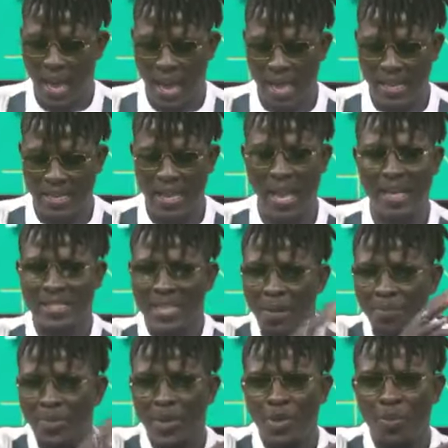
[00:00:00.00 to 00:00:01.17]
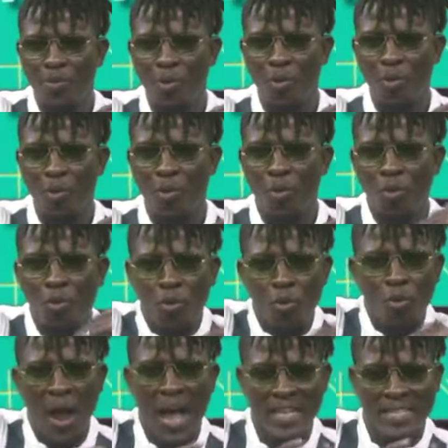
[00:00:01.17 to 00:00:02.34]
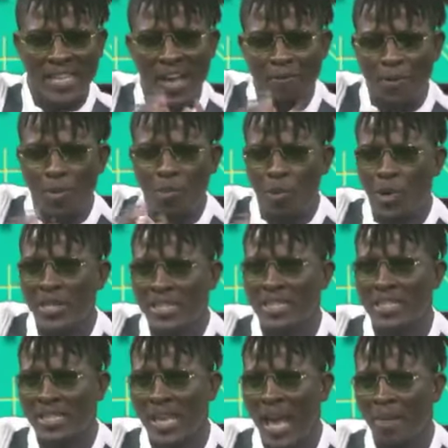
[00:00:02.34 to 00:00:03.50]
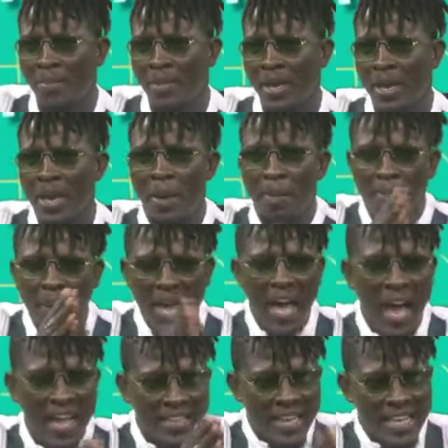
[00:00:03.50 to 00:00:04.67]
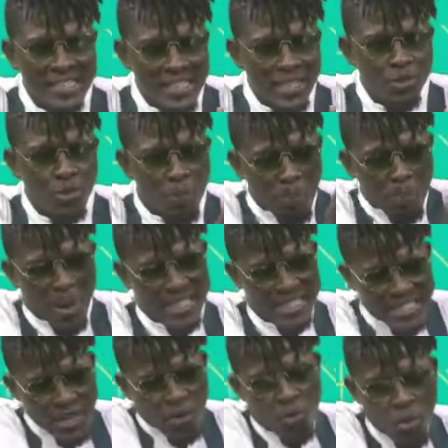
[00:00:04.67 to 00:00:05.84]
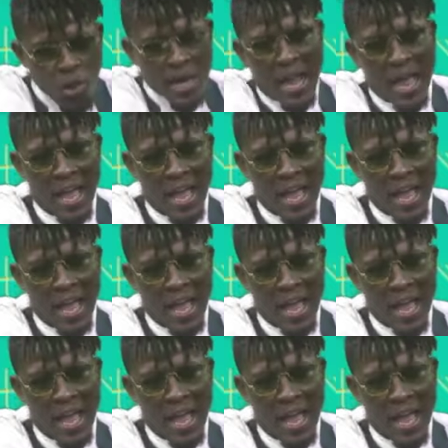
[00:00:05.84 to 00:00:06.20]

and there are some people who at every point in time pay attention to particular